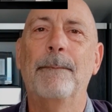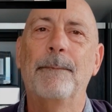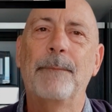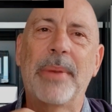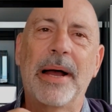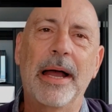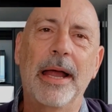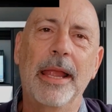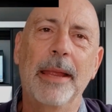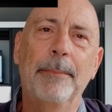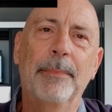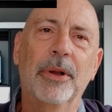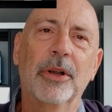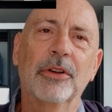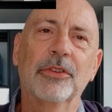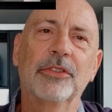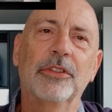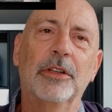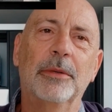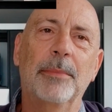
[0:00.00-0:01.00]
My
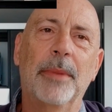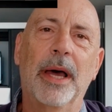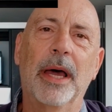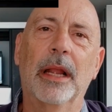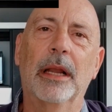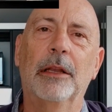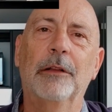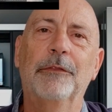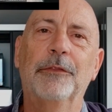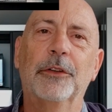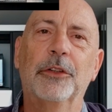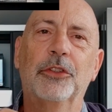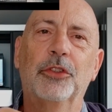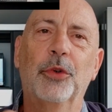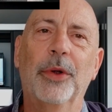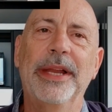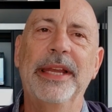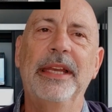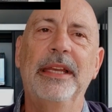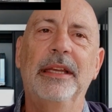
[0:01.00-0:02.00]
personal model for
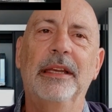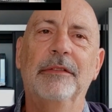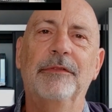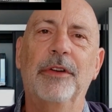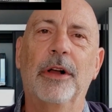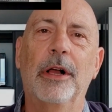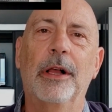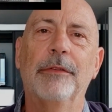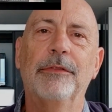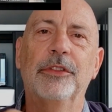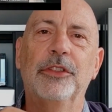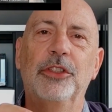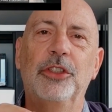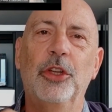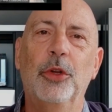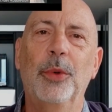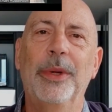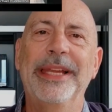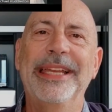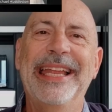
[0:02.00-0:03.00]
trading involves
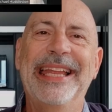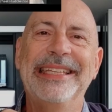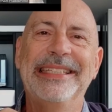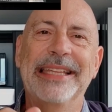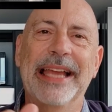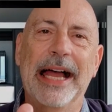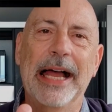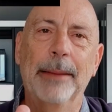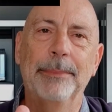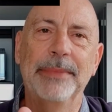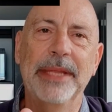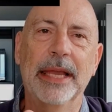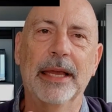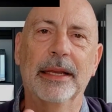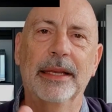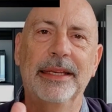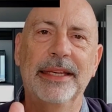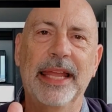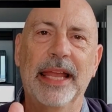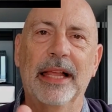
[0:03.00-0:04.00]
doing a
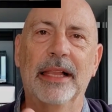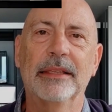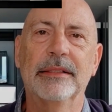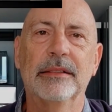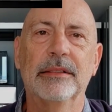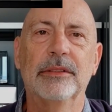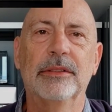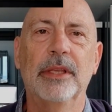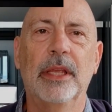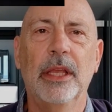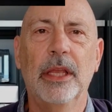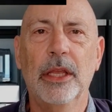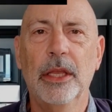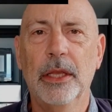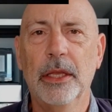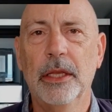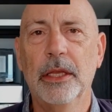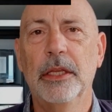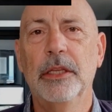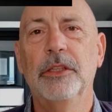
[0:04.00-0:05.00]
top-down analysis
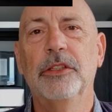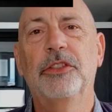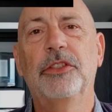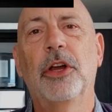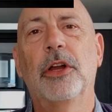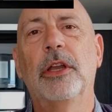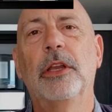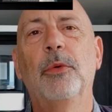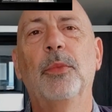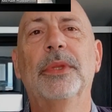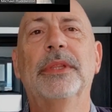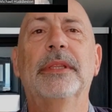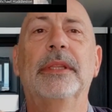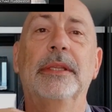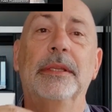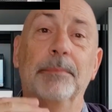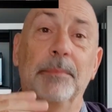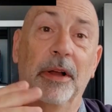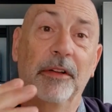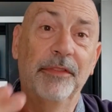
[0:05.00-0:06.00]
starting
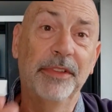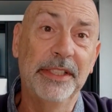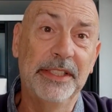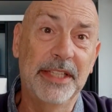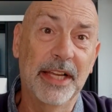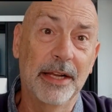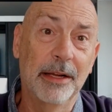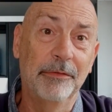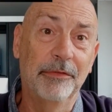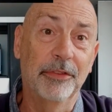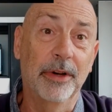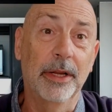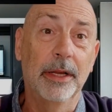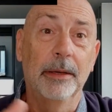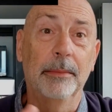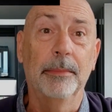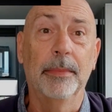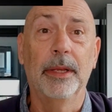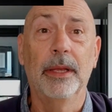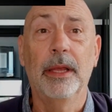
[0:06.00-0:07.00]
with monthly time
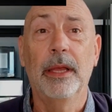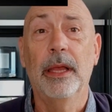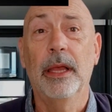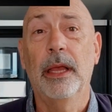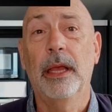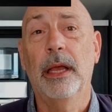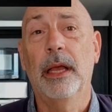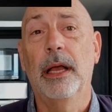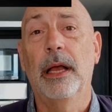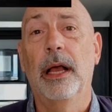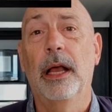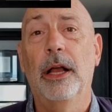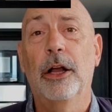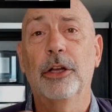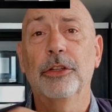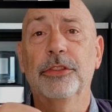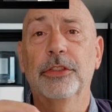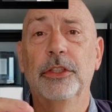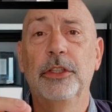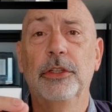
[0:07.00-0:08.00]
frame. I
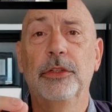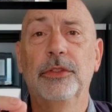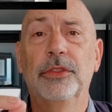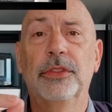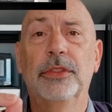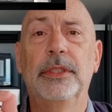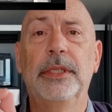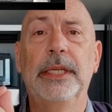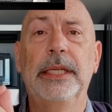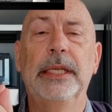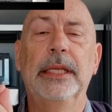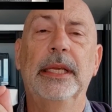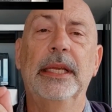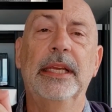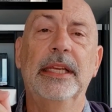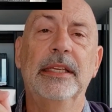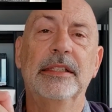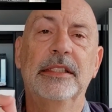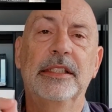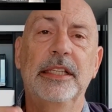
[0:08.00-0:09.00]
also use the
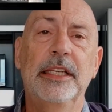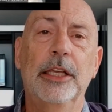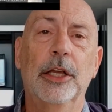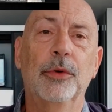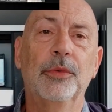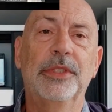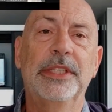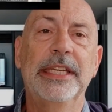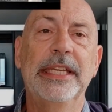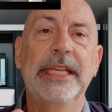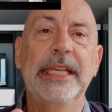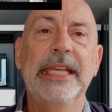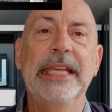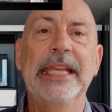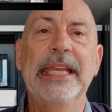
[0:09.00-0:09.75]
COT